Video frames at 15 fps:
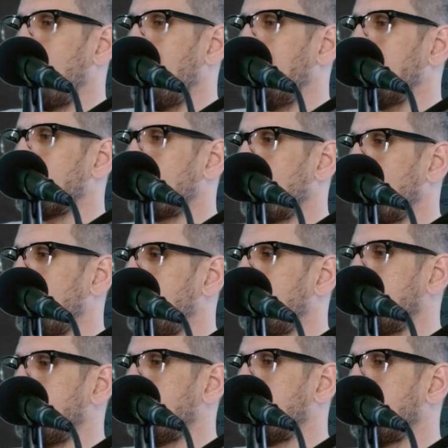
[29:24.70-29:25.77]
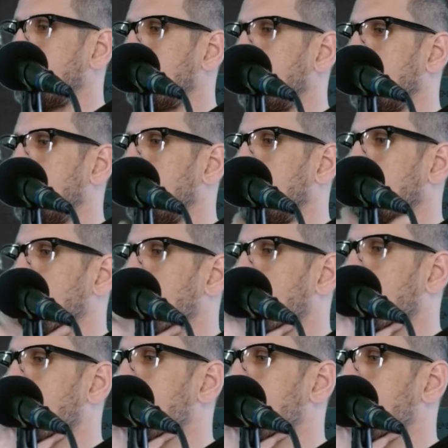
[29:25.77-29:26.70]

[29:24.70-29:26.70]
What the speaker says: is hurting. All right,